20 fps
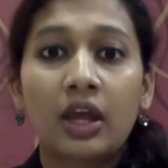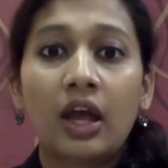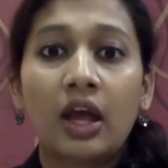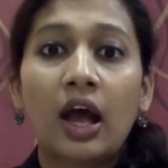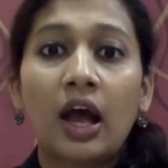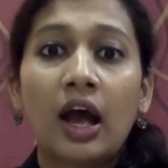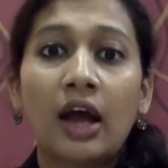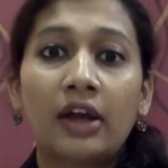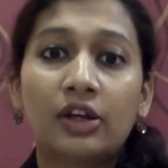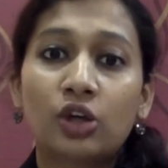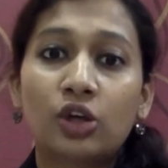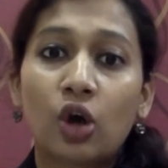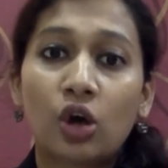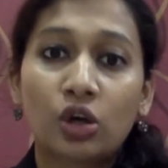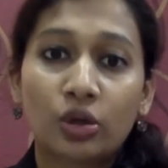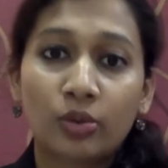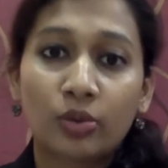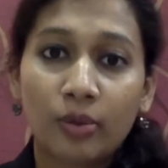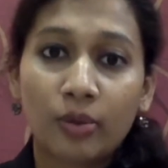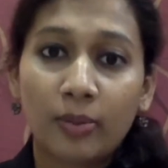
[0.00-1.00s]
and
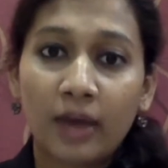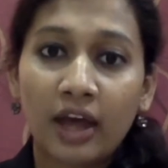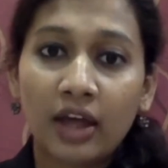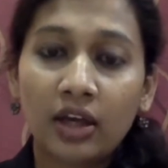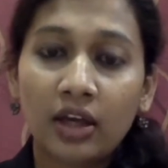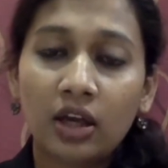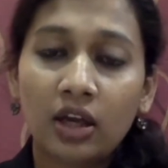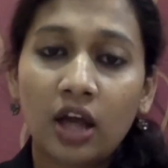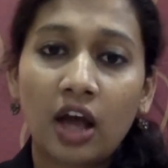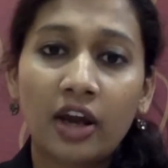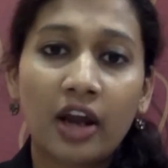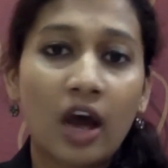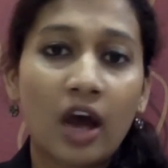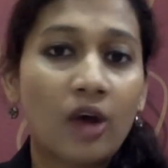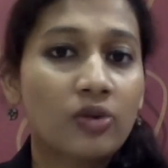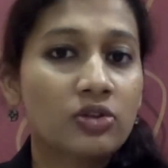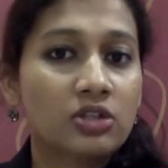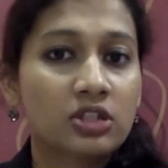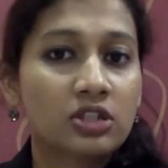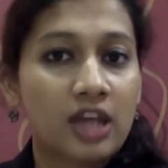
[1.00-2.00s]
automobile
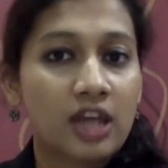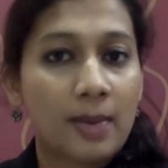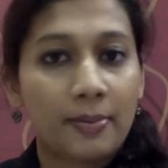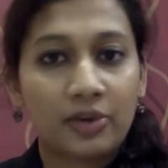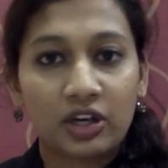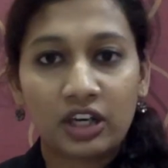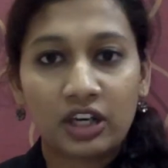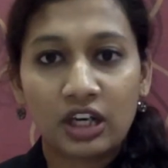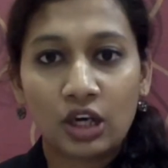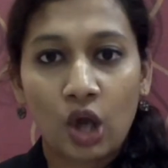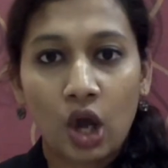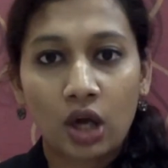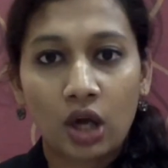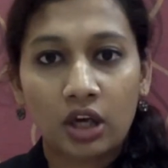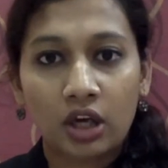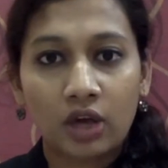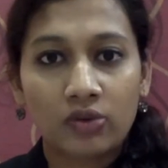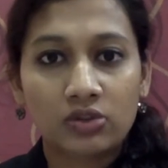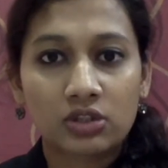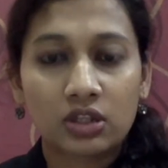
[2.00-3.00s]
announced temporary
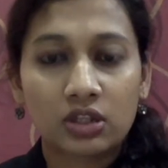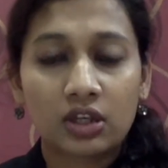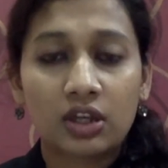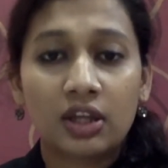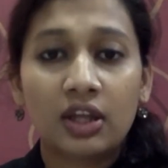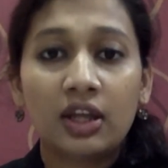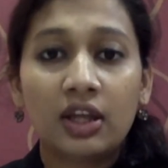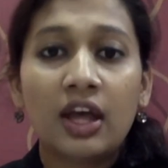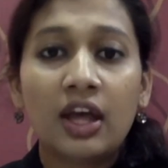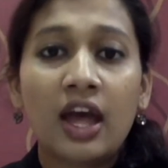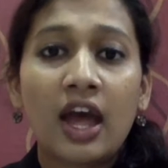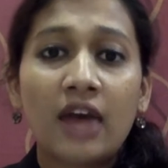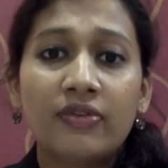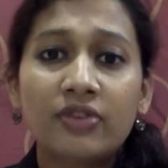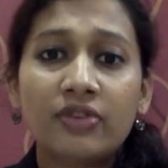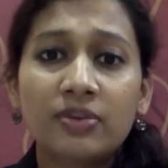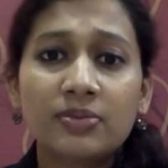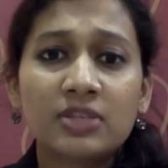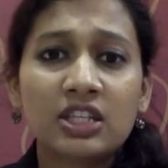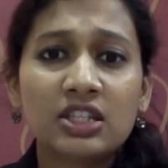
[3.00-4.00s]
lockdowns.
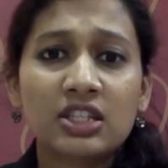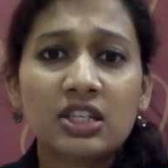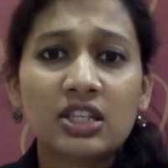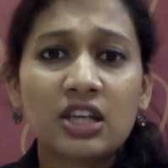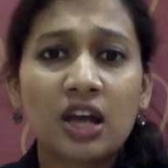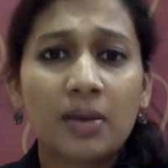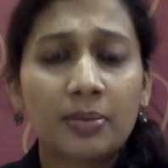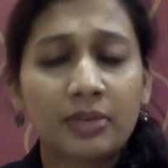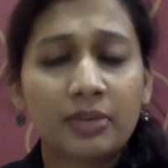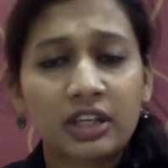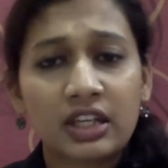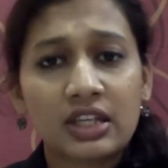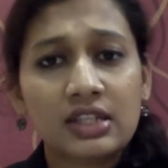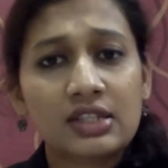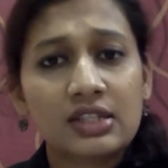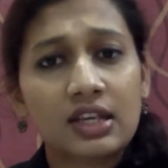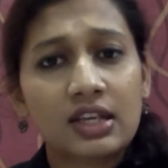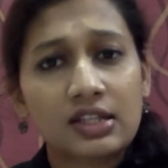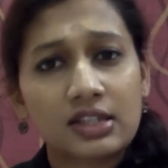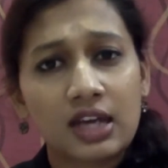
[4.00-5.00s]
FMCG companies
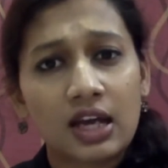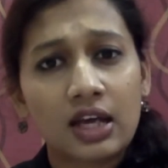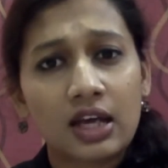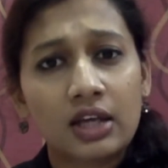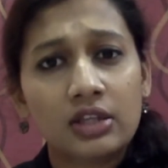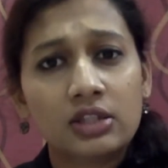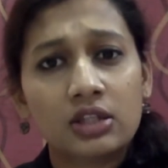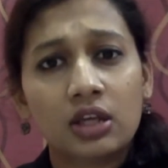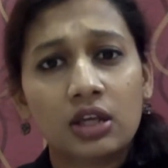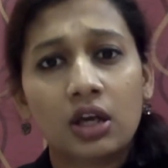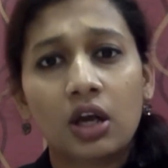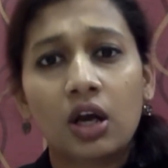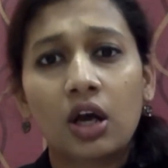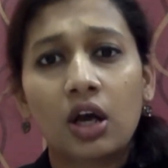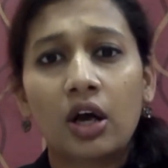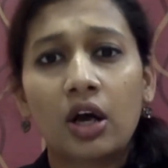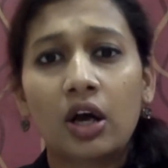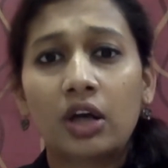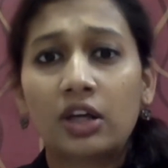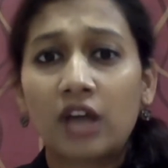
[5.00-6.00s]
such as
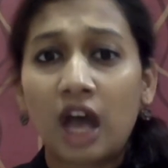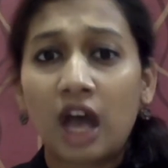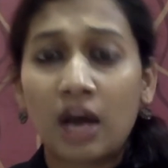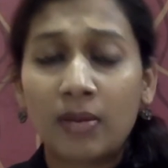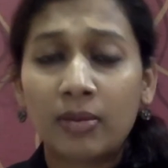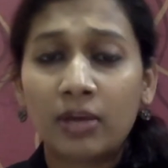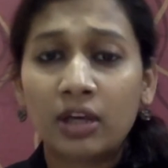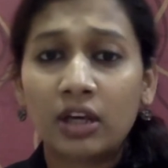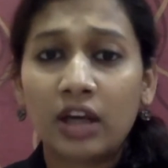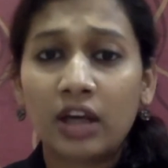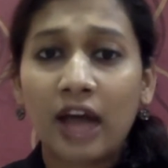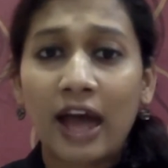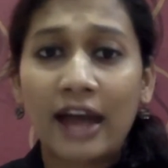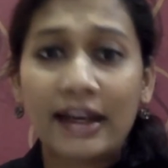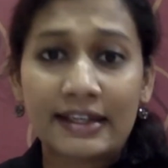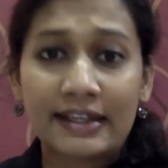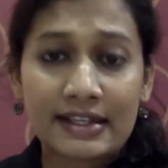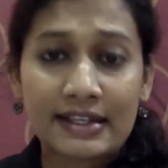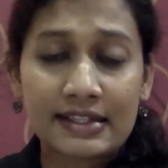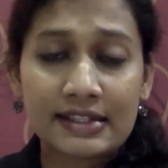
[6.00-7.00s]
Dabur,
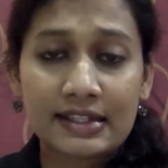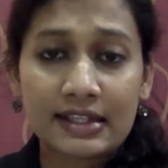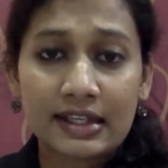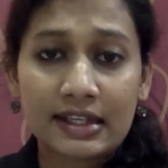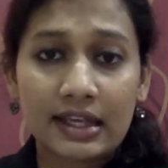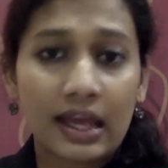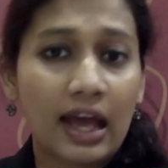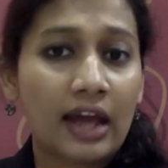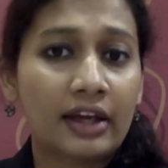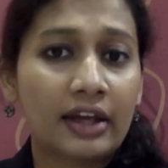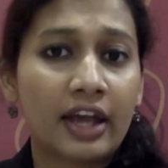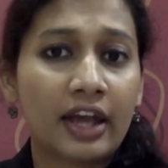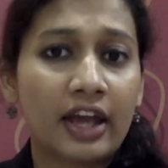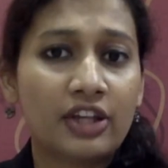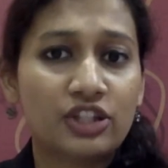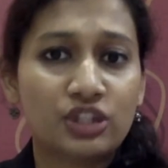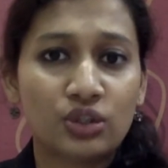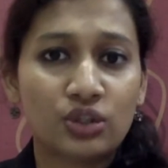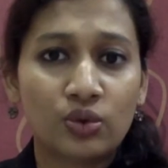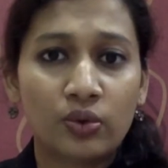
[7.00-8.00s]
ITC, and
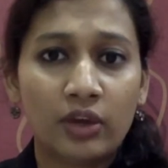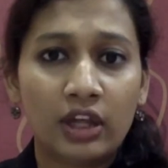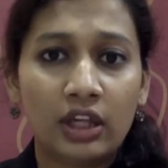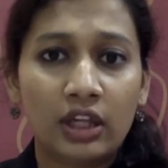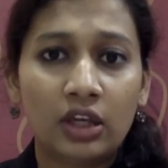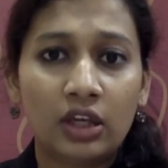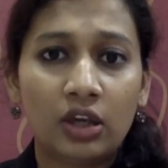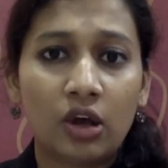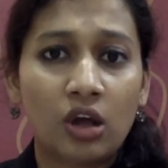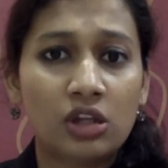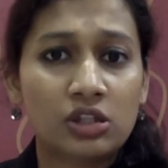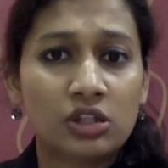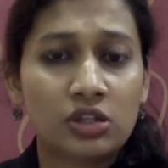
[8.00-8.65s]
HUL also